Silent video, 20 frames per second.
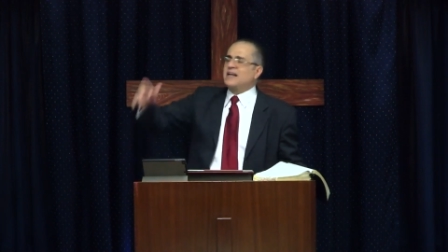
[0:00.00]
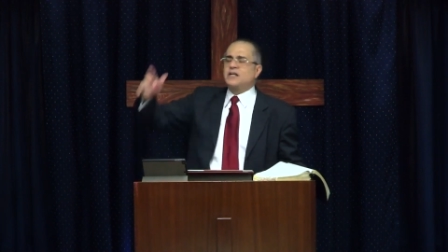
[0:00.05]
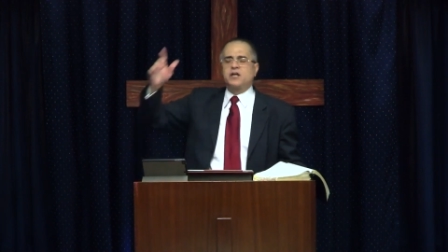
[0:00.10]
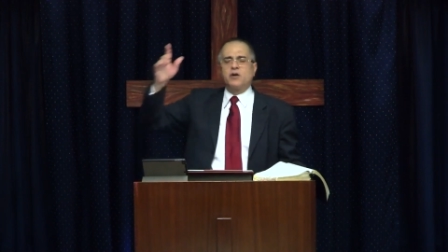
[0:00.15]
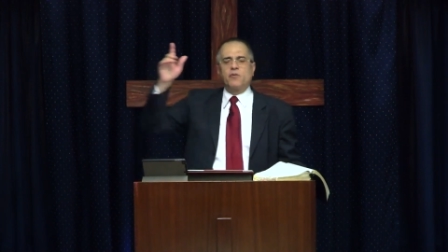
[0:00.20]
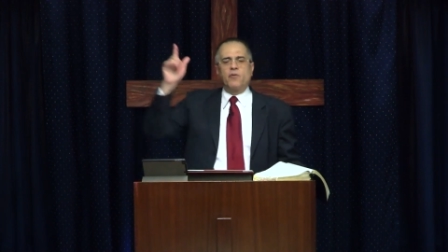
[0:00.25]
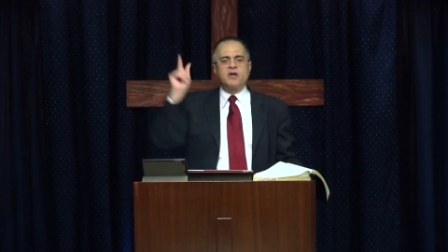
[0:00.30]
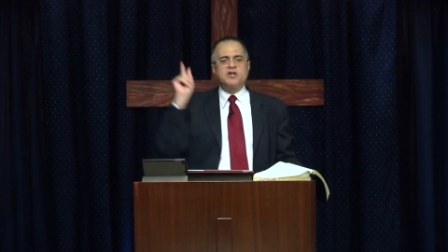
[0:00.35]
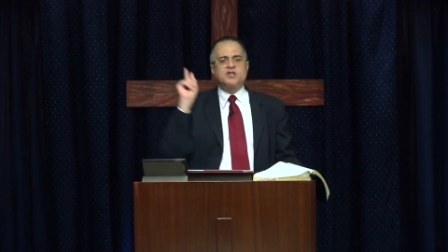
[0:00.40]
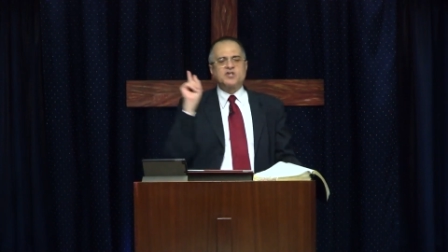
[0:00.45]
you
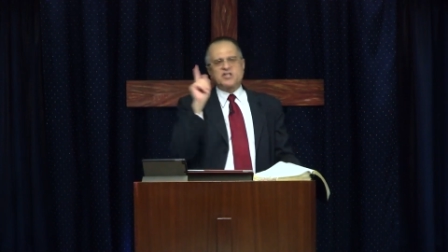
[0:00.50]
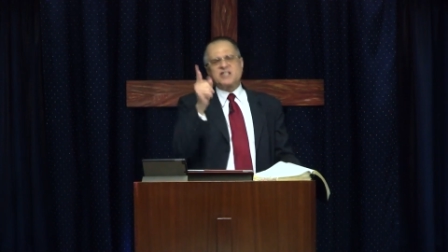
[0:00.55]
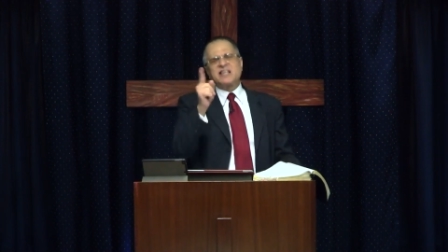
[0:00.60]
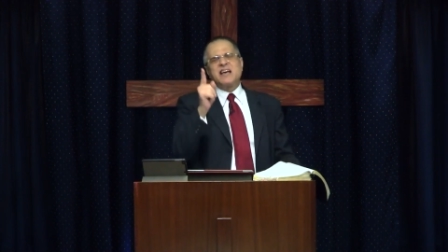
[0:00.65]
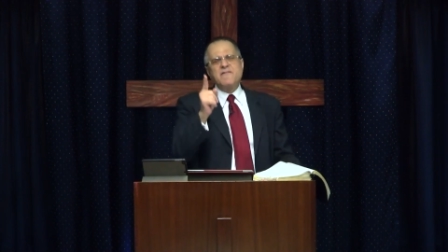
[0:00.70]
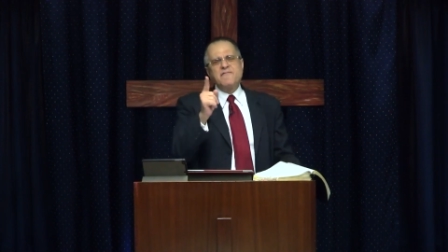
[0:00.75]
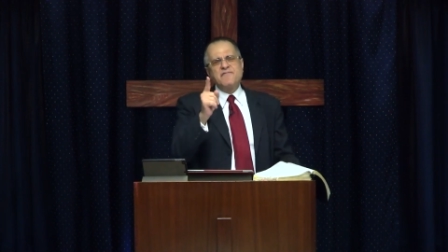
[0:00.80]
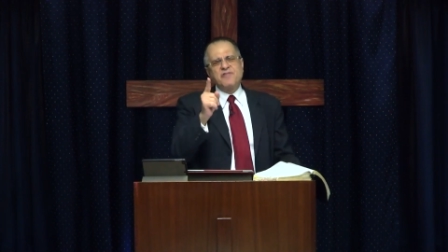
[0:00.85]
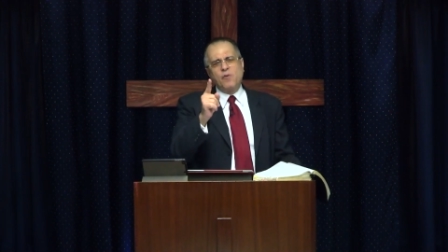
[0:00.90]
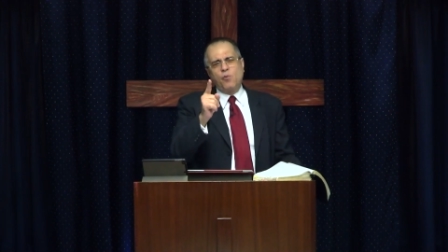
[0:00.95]

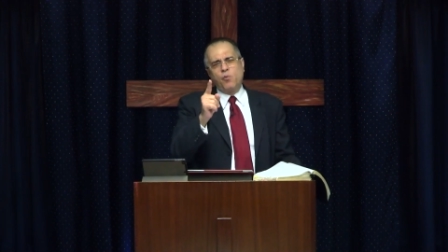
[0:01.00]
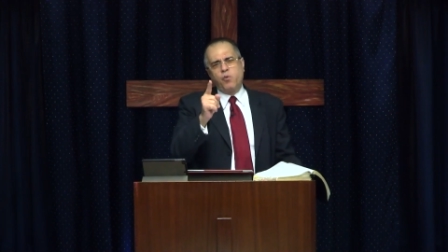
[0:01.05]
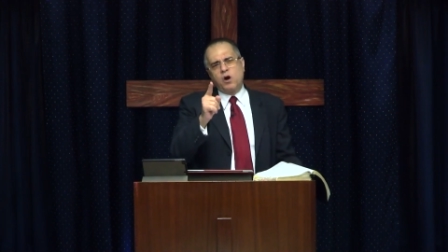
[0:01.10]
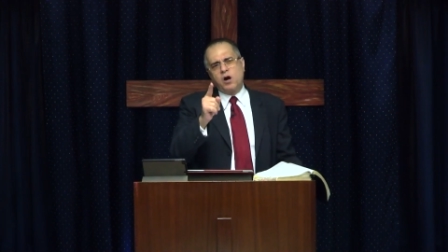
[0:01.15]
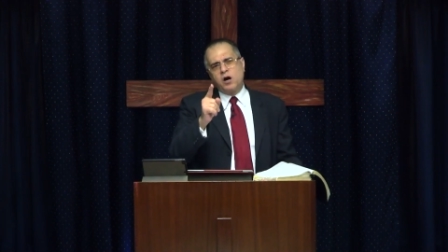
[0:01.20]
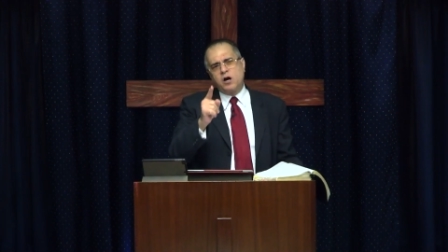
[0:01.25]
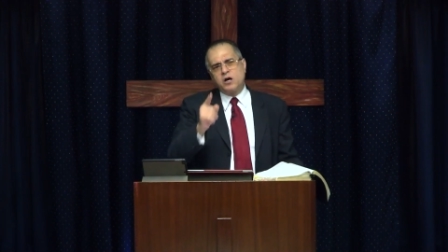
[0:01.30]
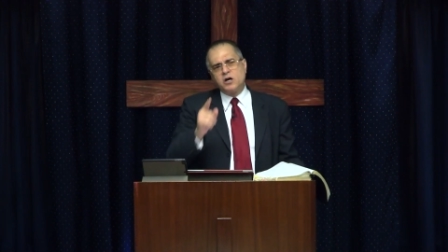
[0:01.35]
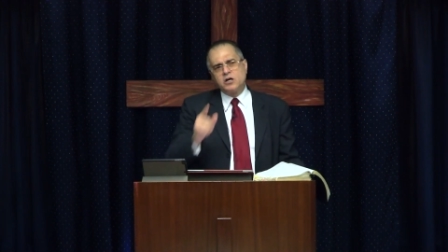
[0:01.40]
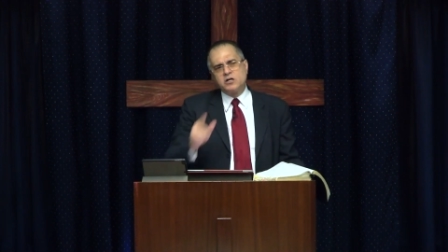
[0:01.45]
received the
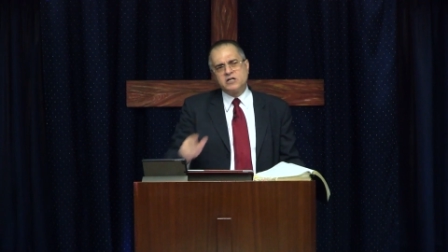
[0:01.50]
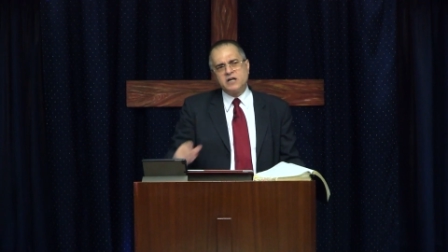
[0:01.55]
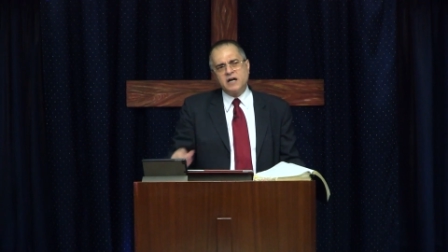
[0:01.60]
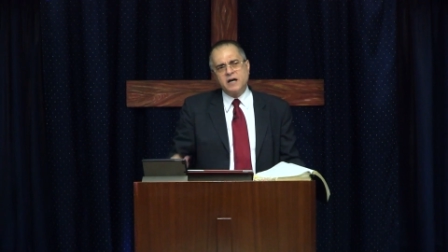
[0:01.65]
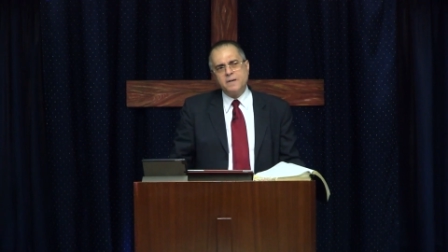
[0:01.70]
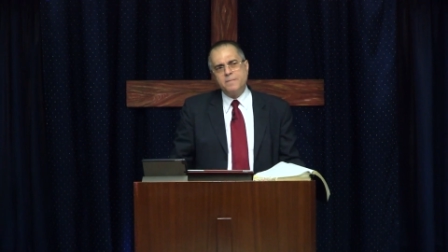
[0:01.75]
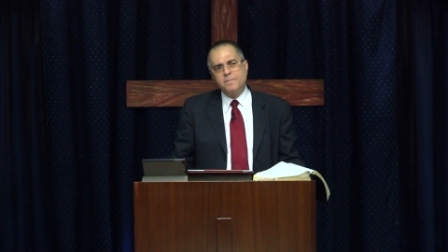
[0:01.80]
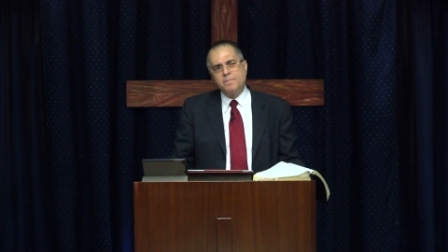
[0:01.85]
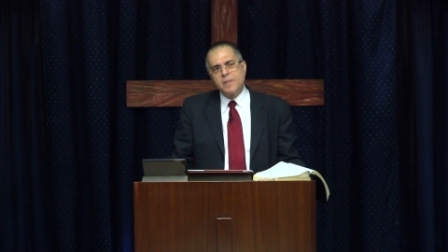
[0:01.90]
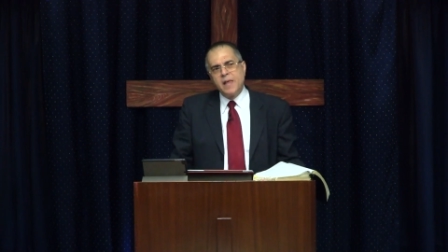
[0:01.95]
word
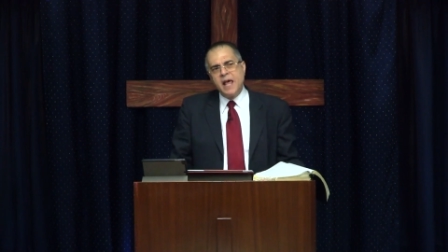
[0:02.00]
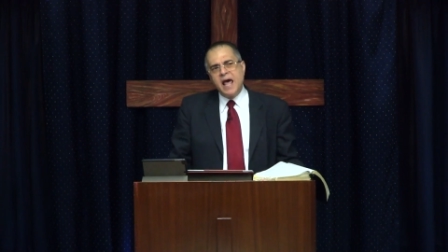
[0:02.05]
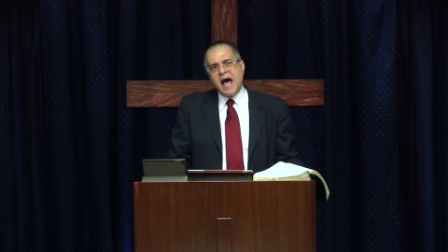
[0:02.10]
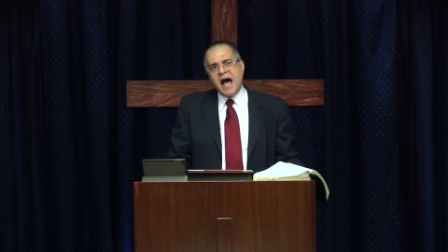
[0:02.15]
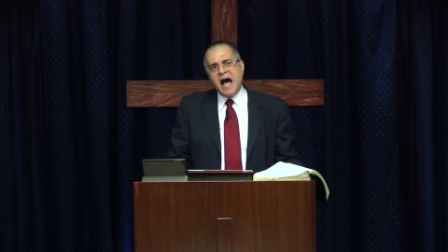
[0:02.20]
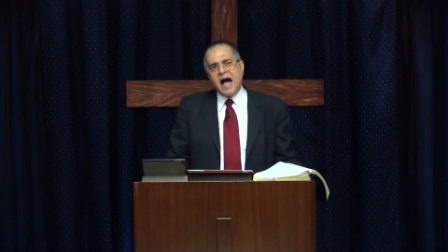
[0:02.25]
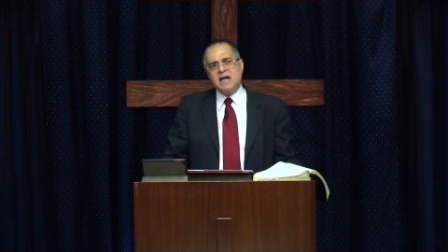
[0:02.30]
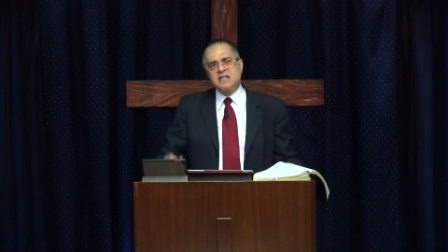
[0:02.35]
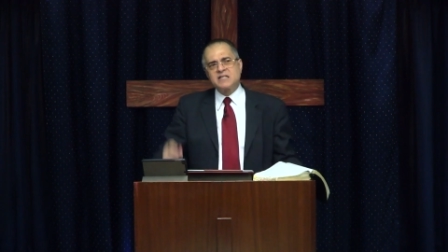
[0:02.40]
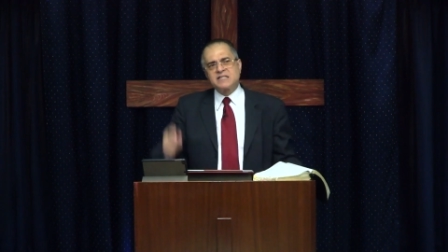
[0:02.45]

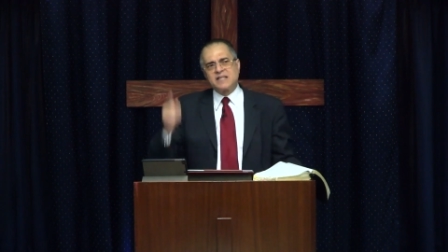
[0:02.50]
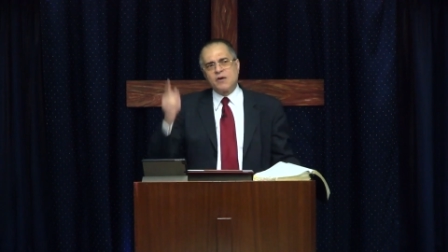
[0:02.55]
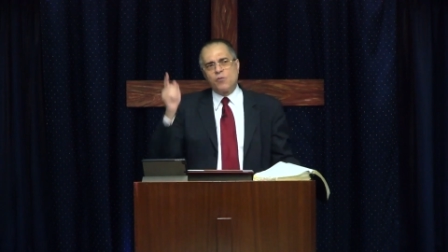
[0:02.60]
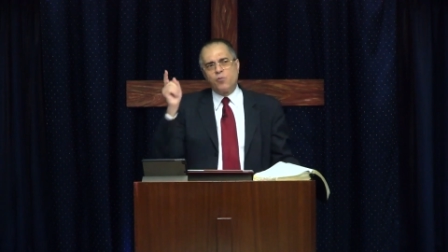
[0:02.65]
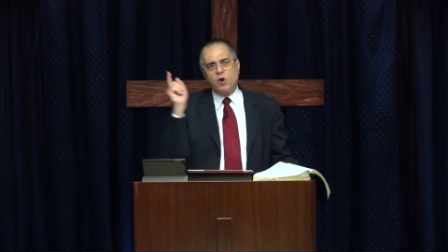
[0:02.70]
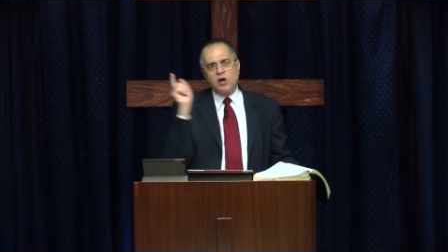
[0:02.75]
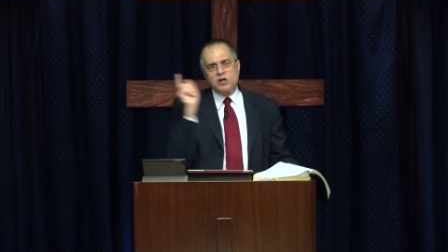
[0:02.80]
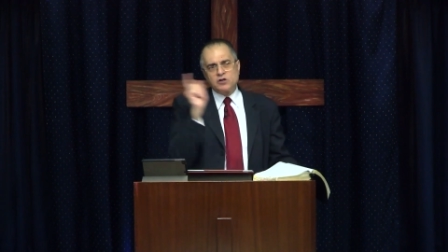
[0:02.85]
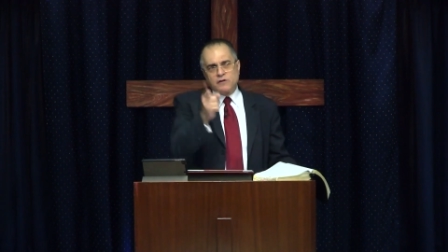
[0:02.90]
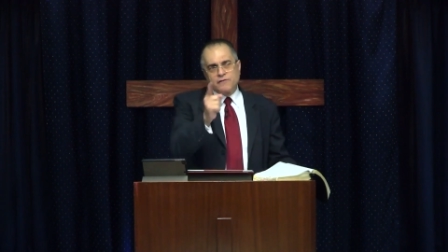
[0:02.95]
as the
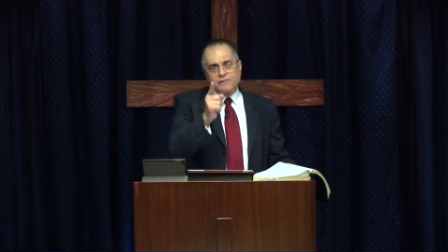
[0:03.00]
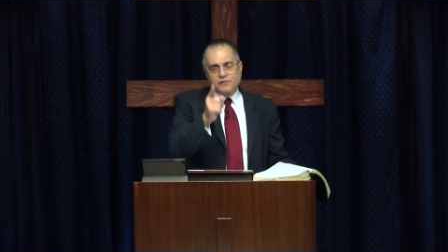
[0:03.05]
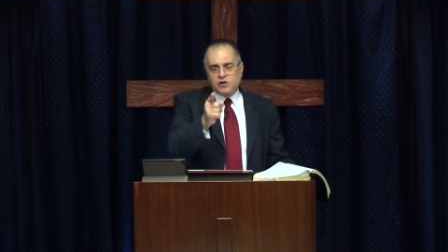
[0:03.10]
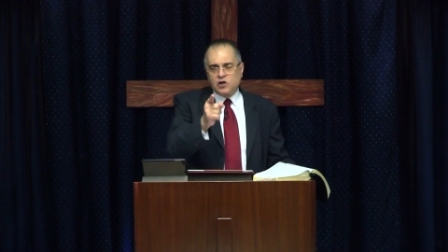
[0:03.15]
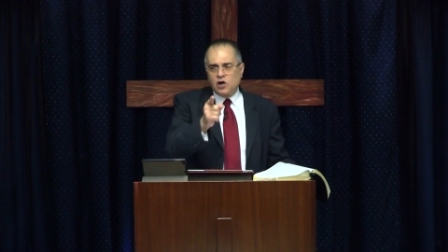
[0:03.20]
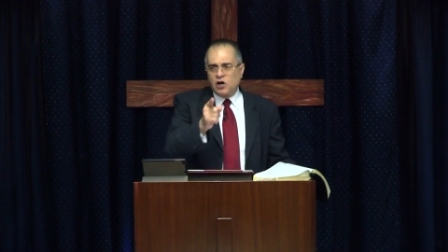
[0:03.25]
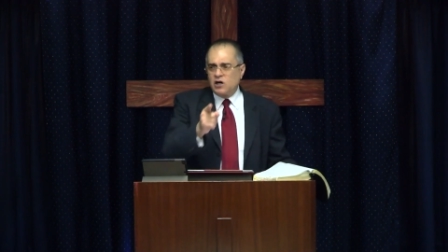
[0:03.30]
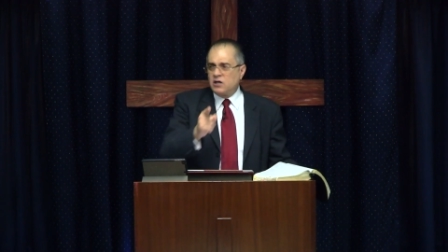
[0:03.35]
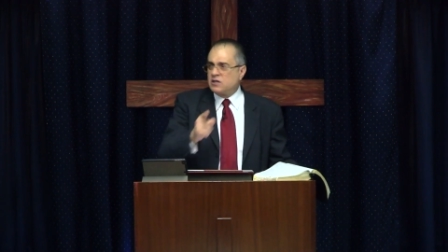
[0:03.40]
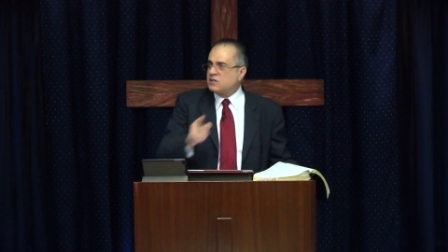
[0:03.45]
word of
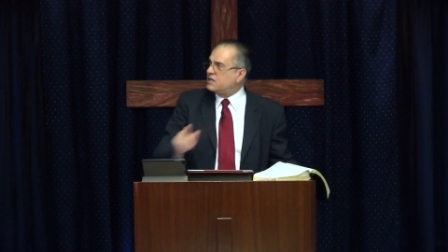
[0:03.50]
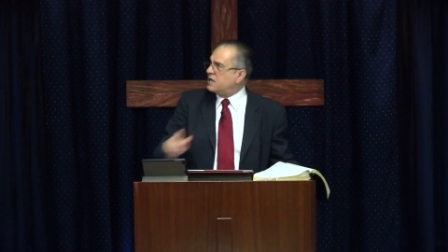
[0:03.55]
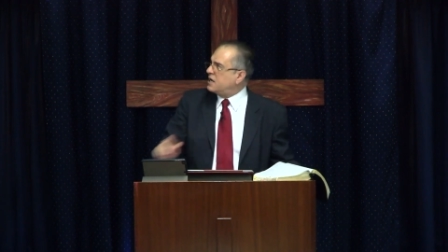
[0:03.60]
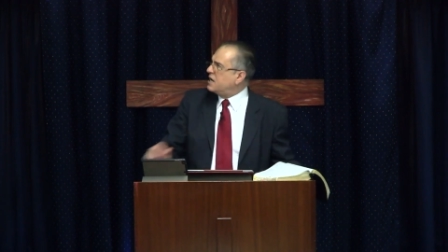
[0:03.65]
God